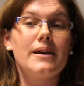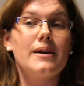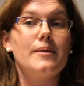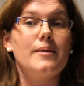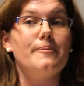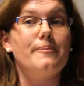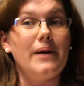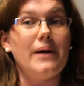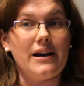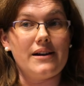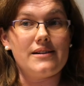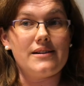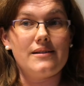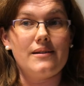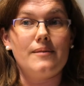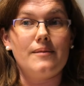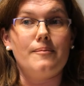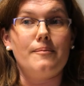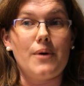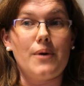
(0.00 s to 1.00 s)
but
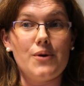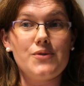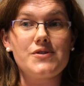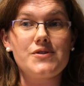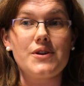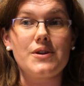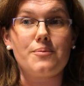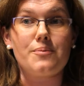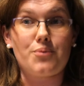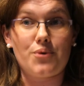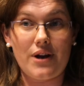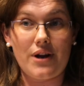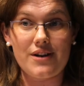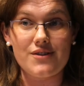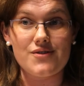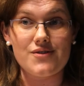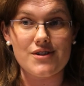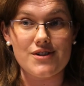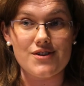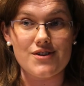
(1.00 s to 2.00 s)
most of the
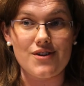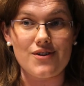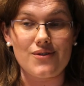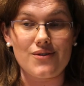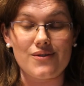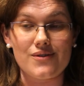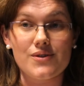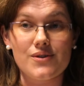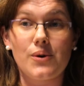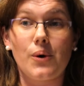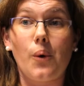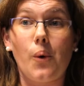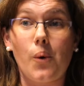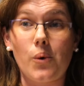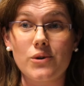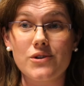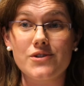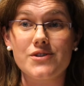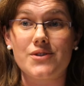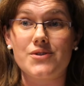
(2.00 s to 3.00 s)
predatory journals
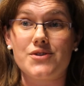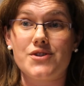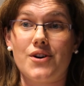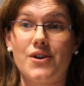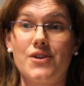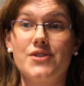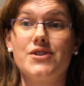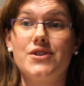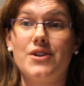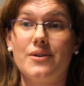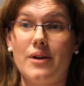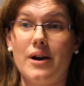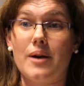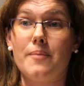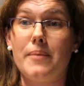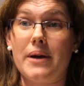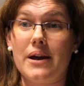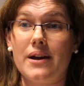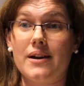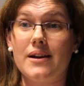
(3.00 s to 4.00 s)
also charge a
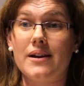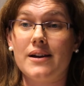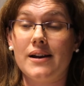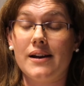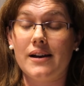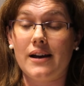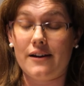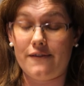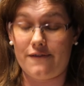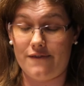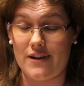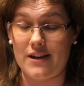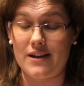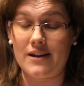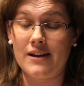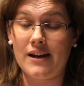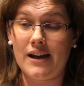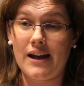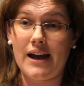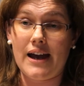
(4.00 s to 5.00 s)
big fee.
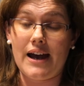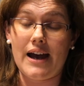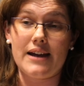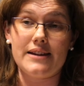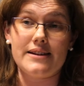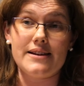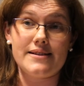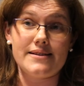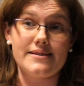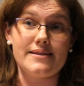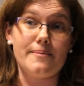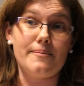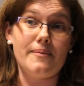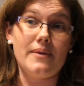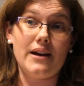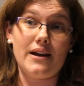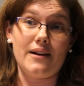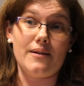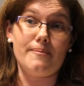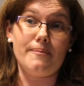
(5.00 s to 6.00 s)
And this is
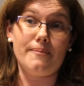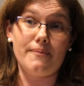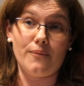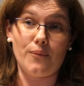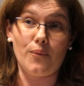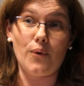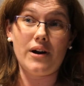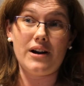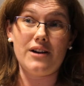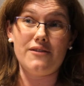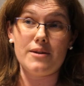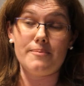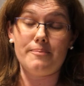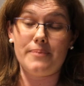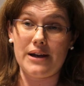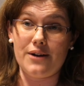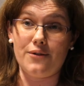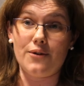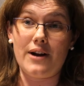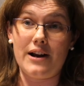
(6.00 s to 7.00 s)
one of the
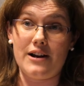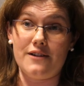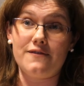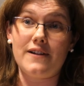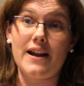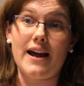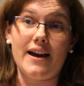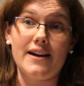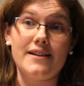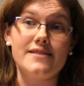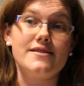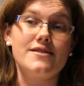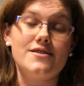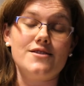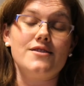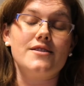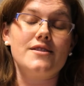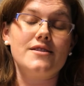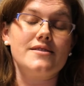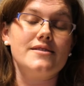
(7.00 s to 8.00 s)
big red flags
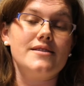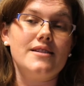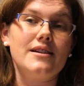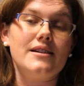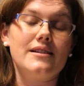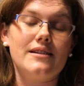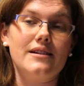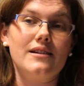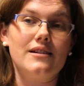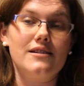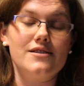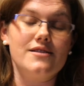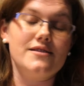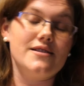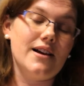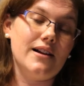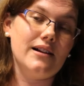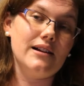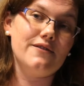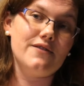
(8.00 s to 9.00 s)
that you can see to
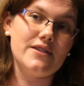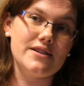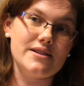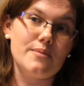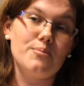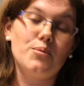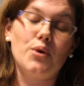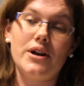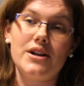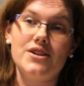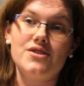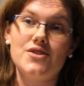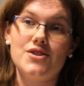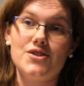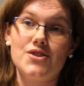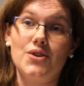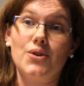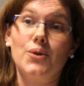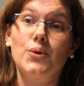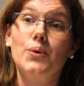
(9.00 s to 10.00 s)
tell if it's a predatory
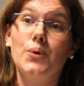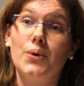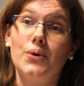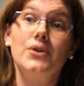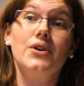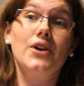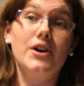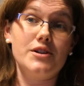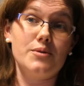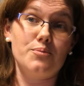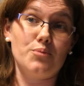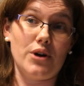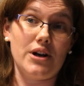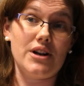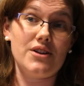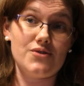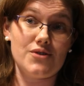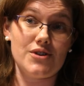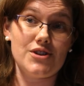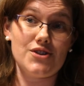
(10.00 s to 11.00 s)
journal or not a
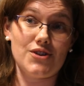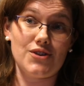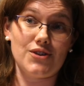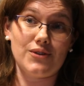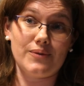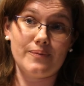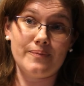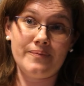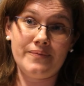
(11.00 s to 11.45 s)
predatory journal.